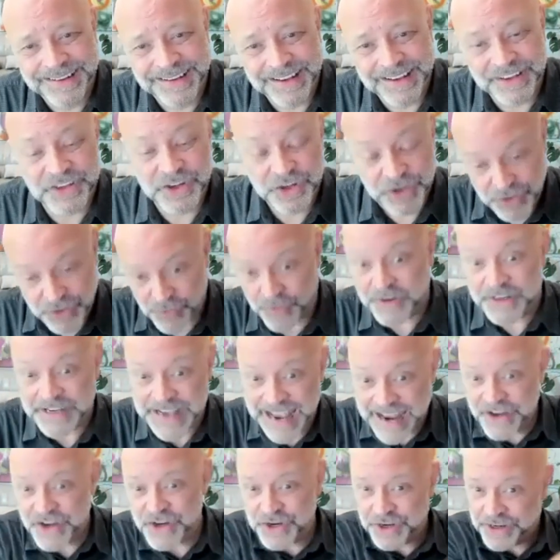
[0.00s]
It's just your
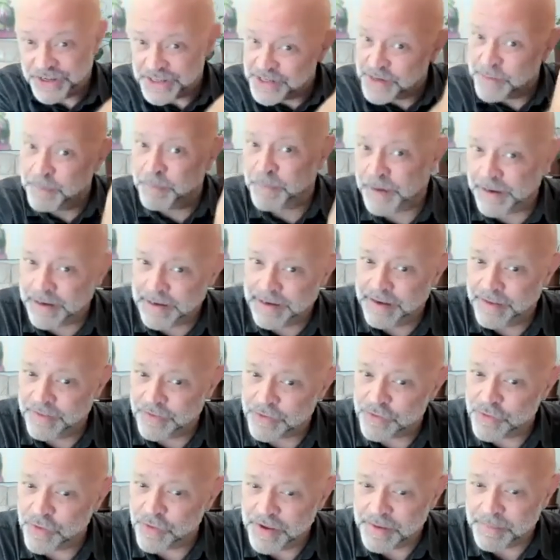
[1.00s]
attention is completely in
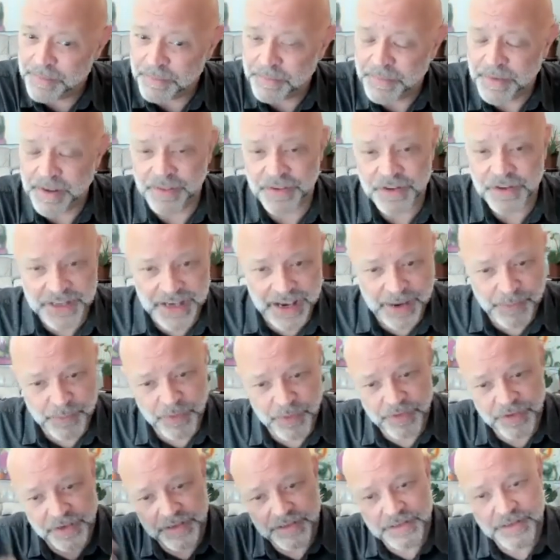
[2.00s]
the dream. And the same
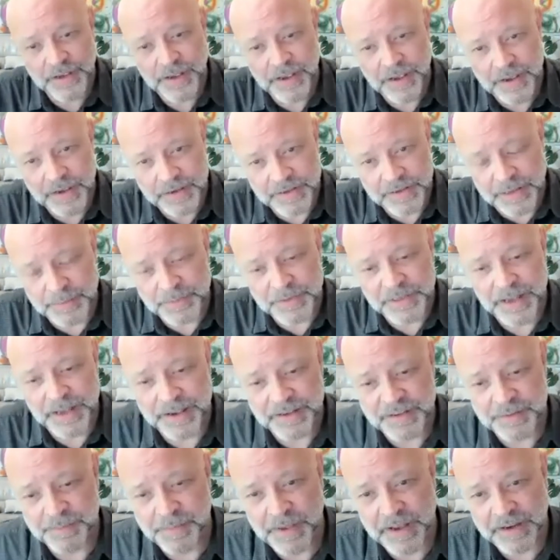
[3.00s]
with these deep
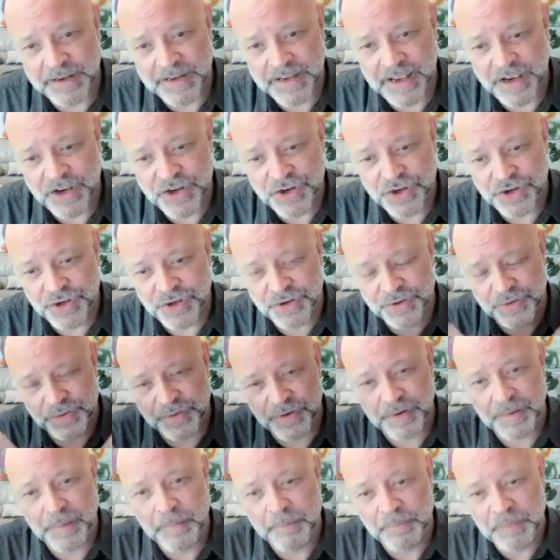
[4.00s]
states of meditation
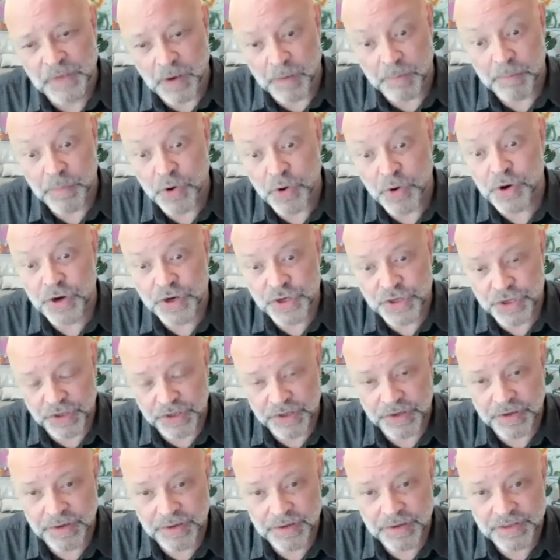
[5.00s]
or
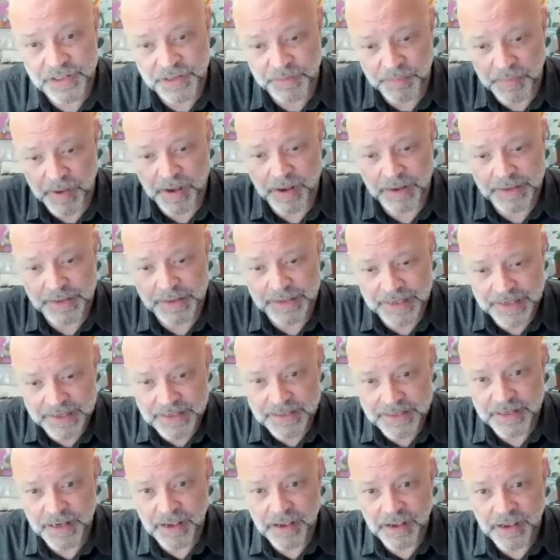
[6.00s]
immersion,
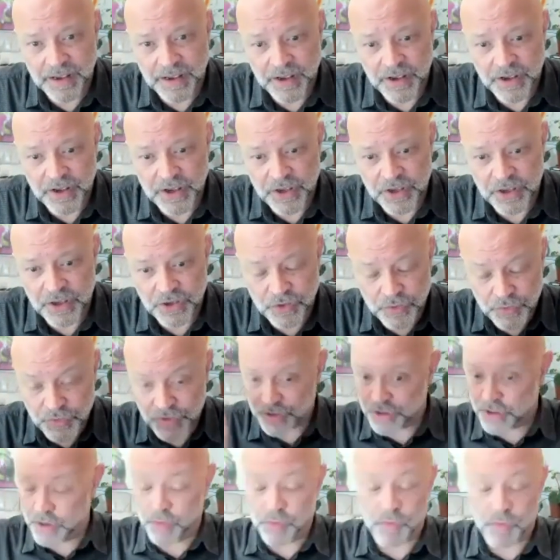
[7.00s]
samadhis, you
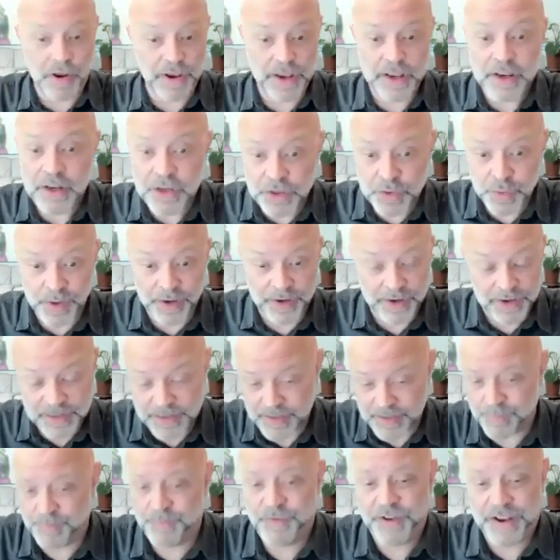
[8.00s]
just go right into it and
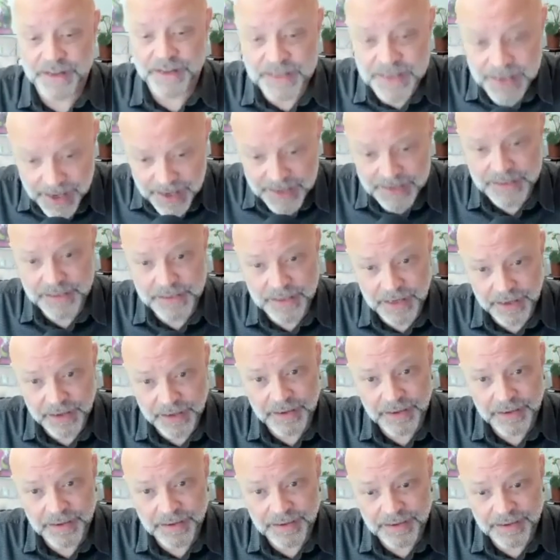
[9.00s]
it's
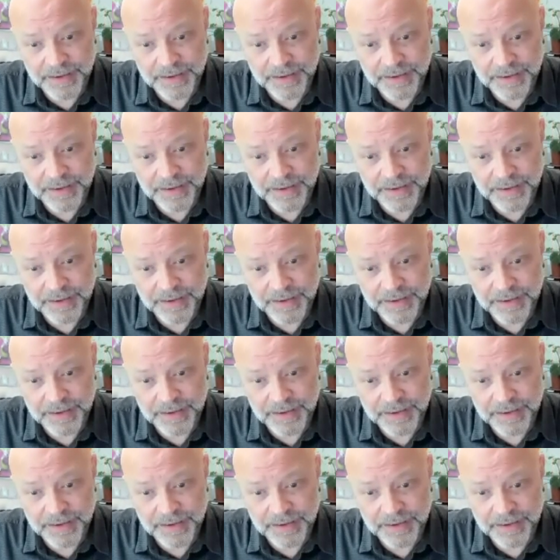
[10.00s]
fantastic.